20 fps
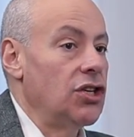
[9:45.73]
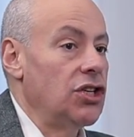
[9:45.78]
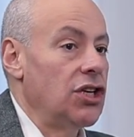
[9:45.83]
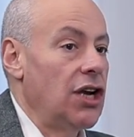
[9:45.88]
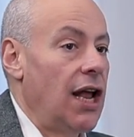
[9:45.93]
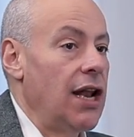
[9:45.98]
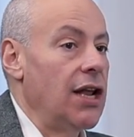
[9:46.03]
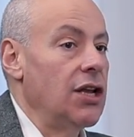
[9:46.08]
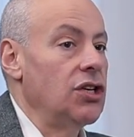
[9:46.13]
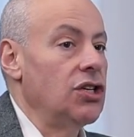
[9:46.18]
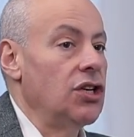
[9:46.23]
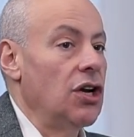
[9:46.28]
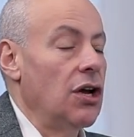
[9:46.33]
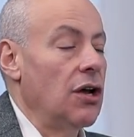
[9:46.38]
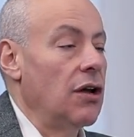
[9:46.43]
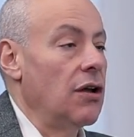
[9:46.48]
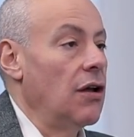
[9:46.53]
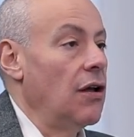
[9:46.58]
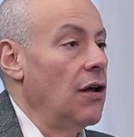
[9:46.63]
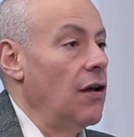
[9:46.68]

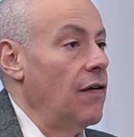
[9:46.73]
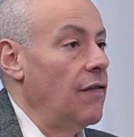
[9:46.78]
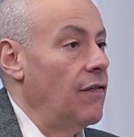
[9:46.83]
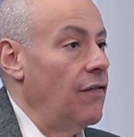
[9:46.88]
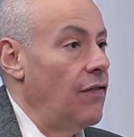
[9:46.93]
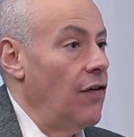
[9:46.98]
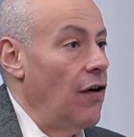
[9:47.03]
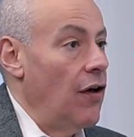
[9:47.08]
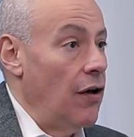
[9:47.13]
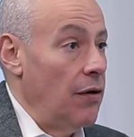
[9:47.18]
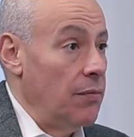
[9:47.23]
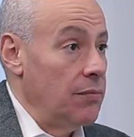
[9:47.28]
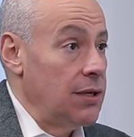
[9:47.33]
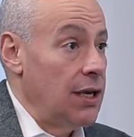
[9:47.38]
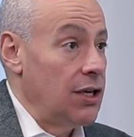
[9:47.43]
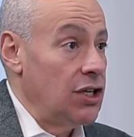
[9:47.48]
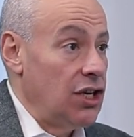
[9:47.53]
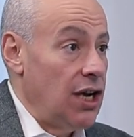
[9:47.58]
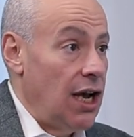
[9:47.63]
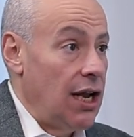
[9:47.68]
Challenger firms
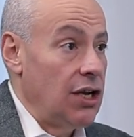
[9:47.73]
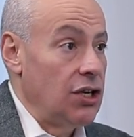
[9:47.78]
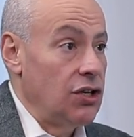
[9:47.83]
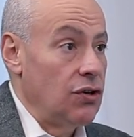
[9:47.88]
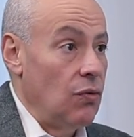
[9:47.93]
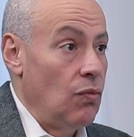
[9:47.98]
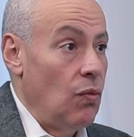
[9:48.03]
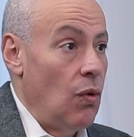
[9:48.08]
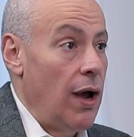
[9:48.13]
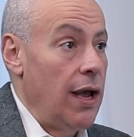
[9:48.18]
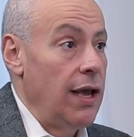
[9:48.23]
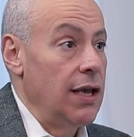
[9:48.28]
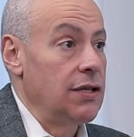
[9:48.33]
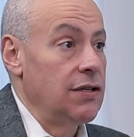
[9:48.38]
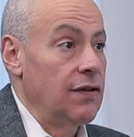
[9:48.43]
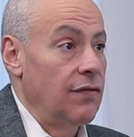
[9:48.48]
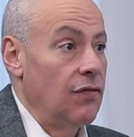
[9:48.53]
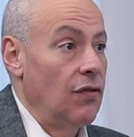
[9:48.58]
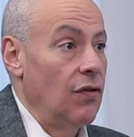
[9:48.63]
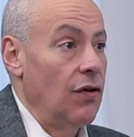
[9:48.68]
and challenger
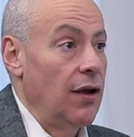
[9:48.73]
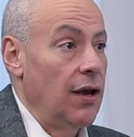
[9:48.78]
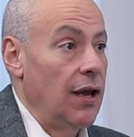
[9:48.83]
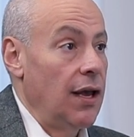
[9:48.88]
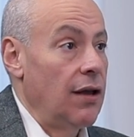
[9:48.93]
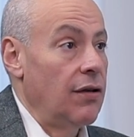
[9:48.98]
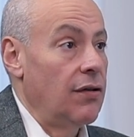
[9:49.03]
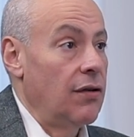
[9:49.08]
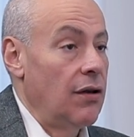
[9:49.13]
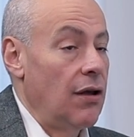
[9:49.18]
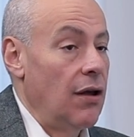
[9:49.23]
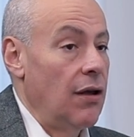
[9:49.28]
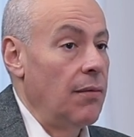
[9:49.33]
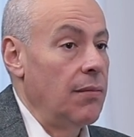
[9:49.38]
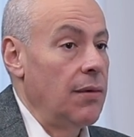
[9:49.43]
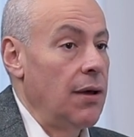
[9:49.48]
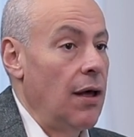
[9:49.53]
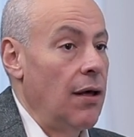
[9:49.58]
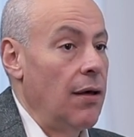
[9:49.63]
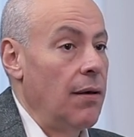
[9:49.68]
ways of doing it
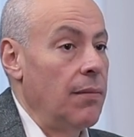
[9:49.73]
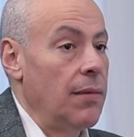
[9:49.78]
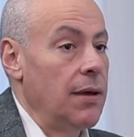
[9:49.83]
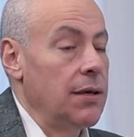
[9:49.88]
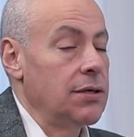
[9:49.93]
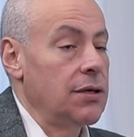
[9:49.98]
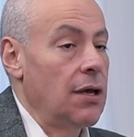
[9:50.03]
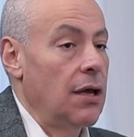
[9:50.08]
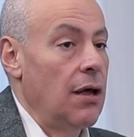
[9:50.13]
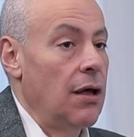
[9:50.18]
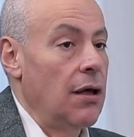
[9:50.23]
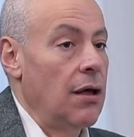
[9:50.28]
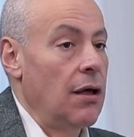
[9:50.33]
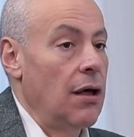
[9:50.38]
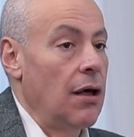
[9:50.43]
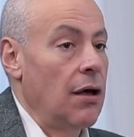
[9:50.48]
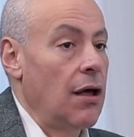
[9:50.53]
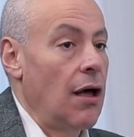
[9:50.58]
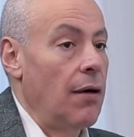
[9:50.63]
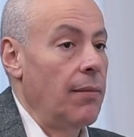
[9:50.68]

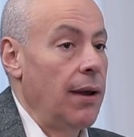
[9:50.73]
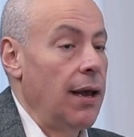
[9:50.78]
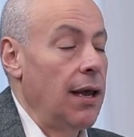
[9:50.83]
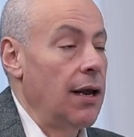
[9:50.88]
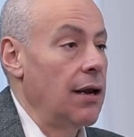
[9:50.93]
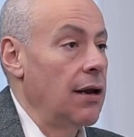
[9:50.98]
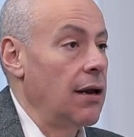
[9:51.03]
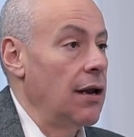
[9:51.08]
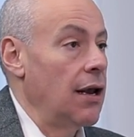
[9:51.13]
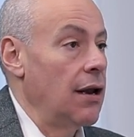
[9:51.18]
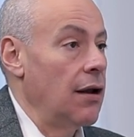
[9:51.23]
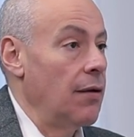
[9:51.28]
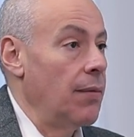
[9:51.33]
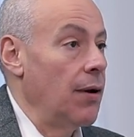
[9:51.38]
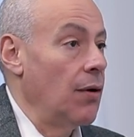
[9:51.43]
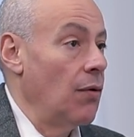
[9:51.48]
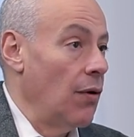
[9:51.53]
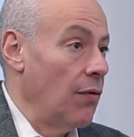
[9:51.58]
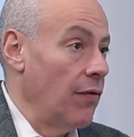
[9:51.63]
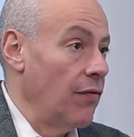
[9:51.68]
are coming in a
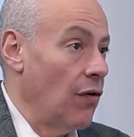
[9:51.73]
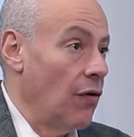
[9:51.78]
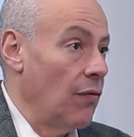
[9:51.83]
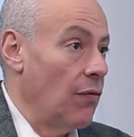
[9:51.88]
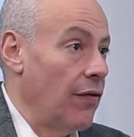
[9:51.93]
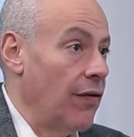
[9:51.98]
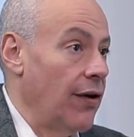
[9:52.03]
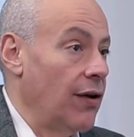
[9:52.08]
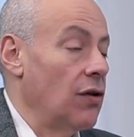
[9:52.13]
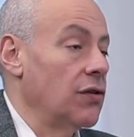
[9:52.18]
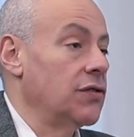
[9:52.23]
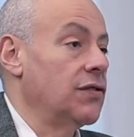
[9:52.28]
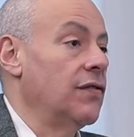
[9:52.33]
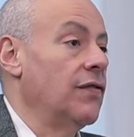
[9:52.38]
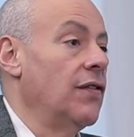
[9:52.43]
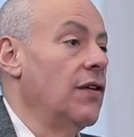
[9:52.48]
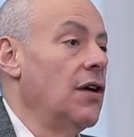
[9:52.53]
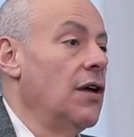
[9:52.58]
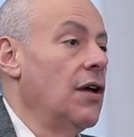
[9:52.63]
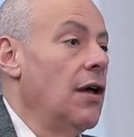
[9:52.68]
big way. We've had lots of
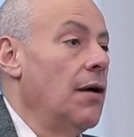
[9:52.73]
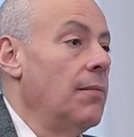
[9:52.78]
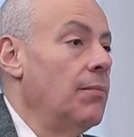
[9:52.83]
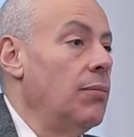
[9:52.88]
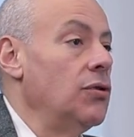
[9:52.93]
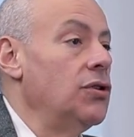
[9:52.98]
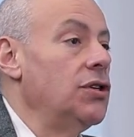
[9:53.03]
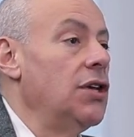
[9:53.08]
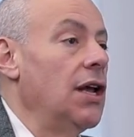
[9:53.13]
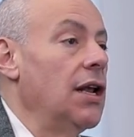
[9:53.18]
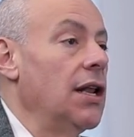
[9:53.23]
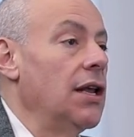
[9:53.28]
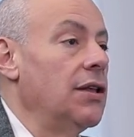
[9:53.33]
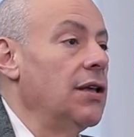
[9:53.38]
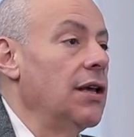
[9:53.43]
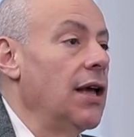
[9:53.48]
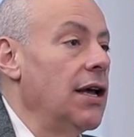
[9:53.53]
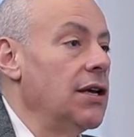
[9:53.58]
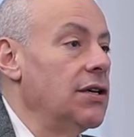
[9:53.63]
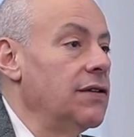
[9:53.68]
boutique
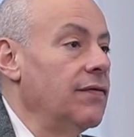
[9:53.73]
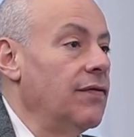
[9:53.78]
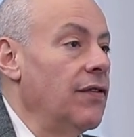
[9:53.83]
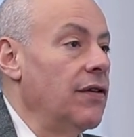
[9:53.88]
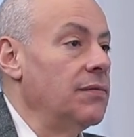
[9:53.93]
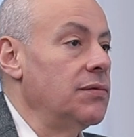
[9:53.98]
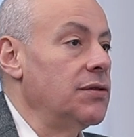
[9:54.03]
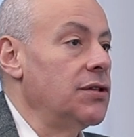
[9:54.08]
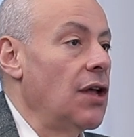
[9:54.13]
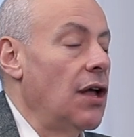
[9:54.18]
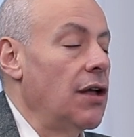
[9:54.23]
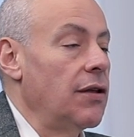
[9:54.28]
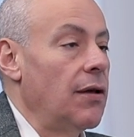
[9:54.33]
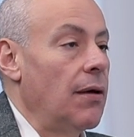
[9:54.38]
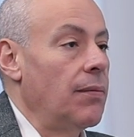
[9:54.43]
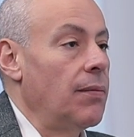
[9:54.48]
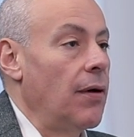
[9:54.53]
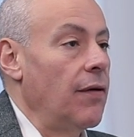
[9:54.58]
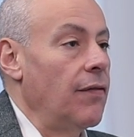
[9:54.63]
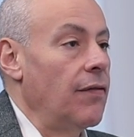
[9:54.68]
litigation firms start
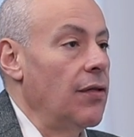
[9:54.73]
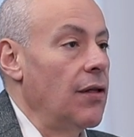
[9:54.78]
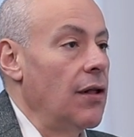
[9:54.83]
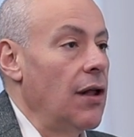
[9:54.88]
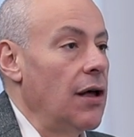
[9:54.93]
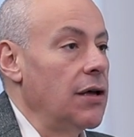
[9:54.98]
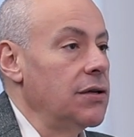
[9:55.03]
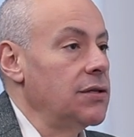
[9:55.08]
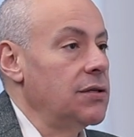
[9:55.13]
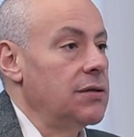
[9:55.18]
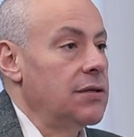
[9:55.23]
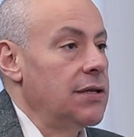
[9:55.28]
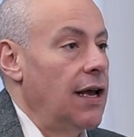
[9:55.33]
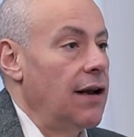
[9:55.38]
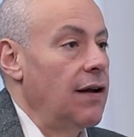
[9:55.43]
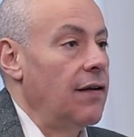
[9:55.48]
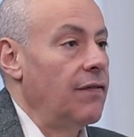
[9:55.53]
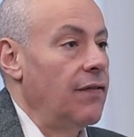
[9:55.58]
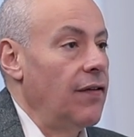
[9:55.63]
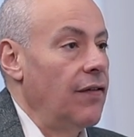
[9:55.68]
up over the last
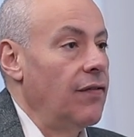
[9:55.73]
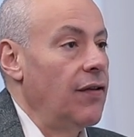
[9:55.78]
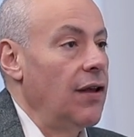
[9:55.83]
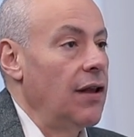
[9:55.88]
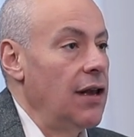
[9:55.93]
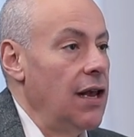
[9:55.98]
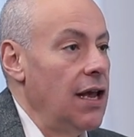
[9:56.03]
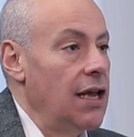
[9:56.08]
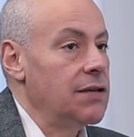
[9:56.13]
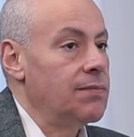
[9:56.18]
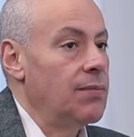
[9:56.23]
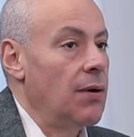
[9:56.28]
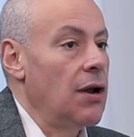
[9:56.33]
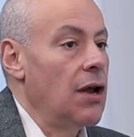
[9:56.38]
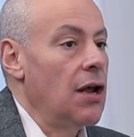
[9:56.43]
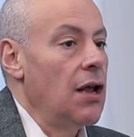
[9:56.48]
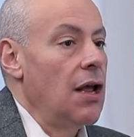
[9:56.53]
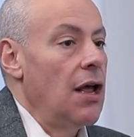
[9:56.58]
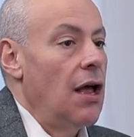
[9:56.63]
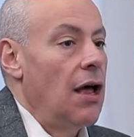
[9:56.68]
10 and 15 years, but
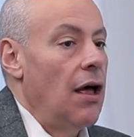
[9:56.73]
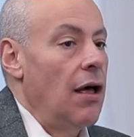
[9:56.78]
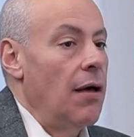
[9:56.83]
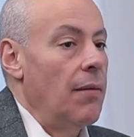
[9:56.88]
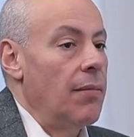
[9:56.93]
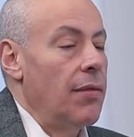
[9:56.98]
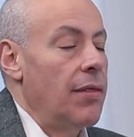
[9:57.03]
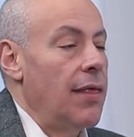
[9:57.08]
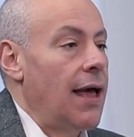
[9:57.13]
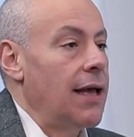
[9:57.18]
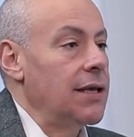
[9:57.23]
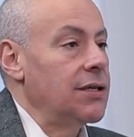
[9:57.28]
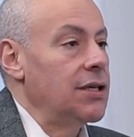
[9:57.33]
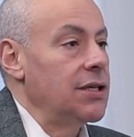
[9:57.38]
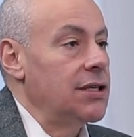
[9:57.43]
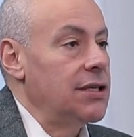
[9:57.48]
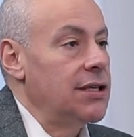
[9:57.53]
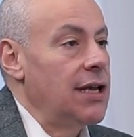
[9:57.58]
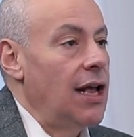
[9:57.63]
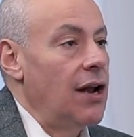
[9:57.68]
that's
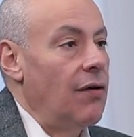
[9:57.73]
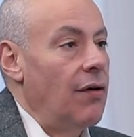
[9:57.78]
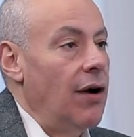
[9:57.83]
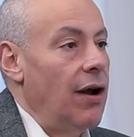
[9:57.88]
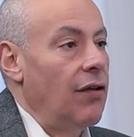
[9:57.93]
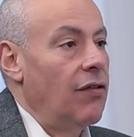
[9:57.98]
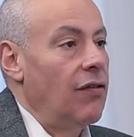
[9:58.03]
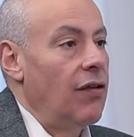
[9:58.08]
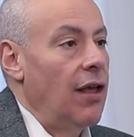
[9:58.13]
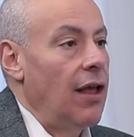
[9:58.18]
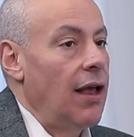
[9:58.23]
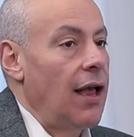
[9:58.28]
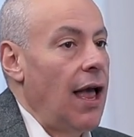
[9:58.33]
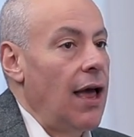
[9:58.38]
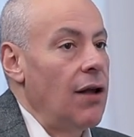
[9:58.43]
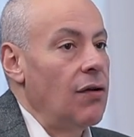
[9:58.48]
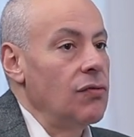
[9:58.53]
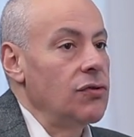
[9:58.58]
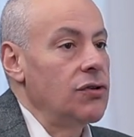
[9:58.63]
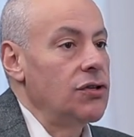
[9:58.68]
accelerating,
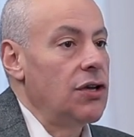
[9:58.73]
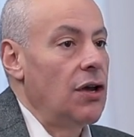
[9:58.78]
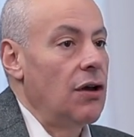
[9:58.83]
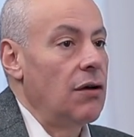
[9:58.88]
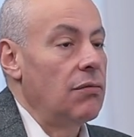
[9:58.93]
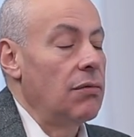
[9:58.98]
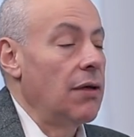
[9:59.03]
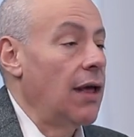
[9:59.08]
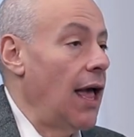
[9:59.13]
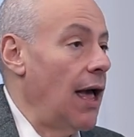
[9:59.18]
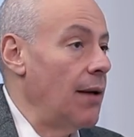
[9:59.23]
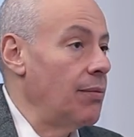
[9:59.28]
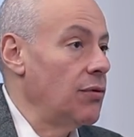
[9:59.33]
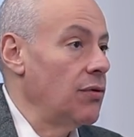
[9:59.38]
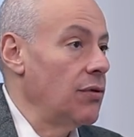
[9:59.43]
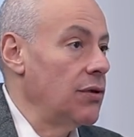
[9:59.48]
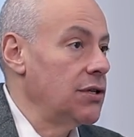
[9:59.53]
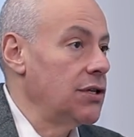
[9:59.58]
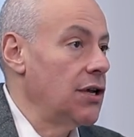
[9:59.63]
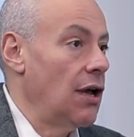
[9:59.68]
and also the
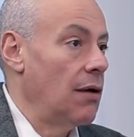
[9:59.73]
capital that's